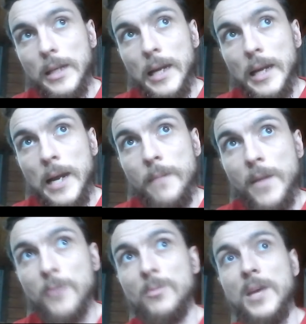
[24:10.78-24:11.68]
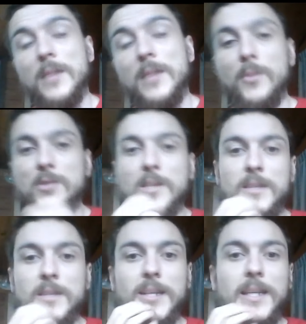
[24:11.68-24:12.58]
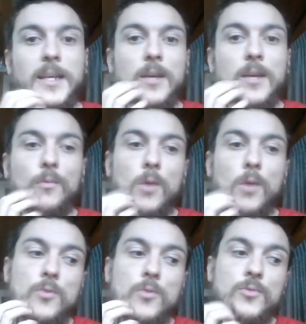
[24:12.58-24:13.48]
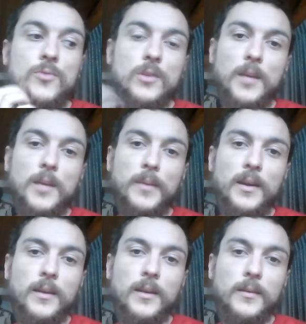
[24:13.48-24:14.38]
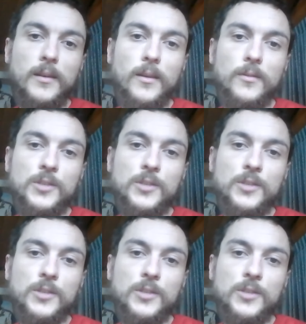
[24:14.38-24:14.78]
Um, that was where we had the most stuff together. Rose, I mean, you know,